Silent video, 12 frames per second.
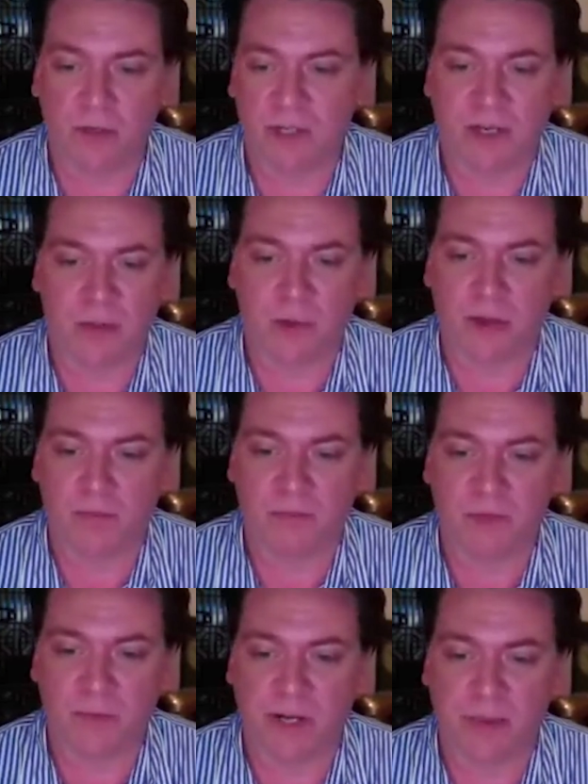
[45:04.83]
we're talking
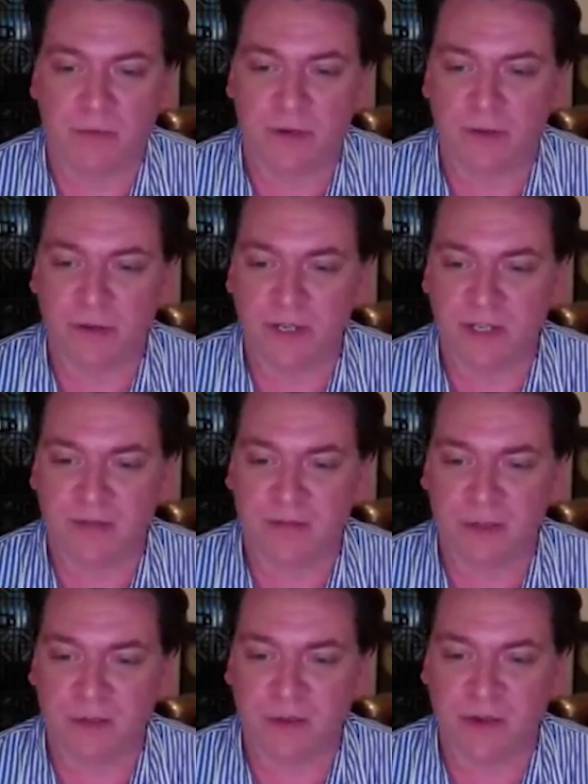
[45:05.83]
about 23 degrees
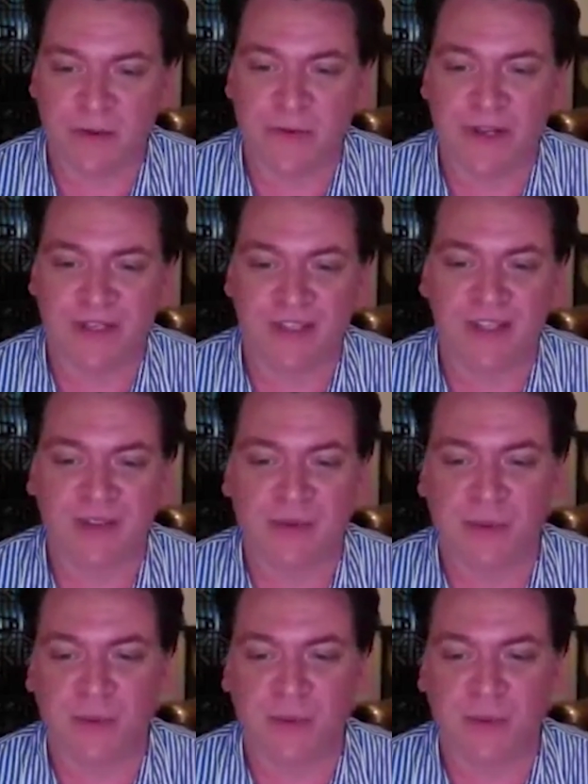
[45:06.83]
and earlier, right? So